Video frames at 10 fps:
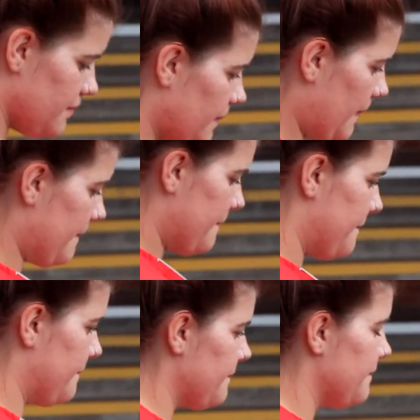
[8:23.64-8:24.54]
they are
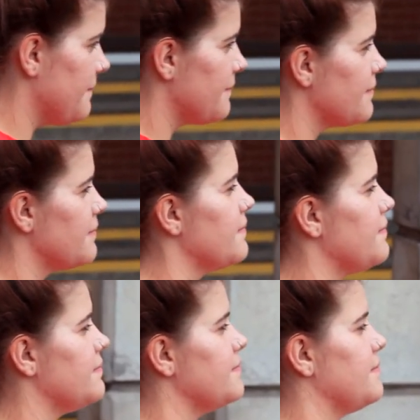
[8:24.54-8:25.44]
looked upon
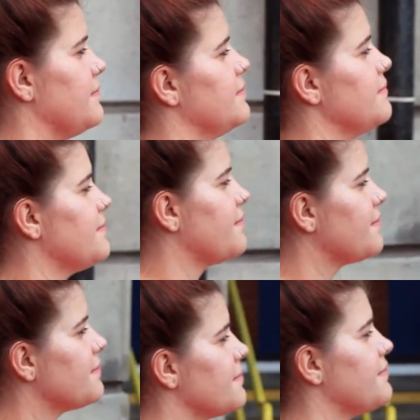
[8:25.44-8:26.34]
lesser in
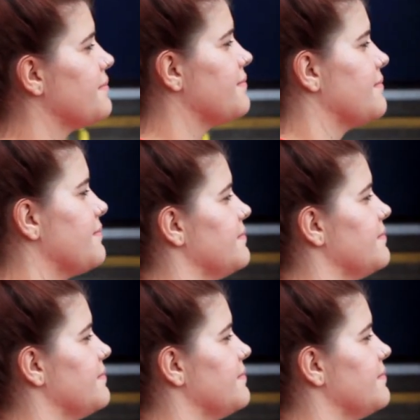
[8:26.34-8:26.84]
society.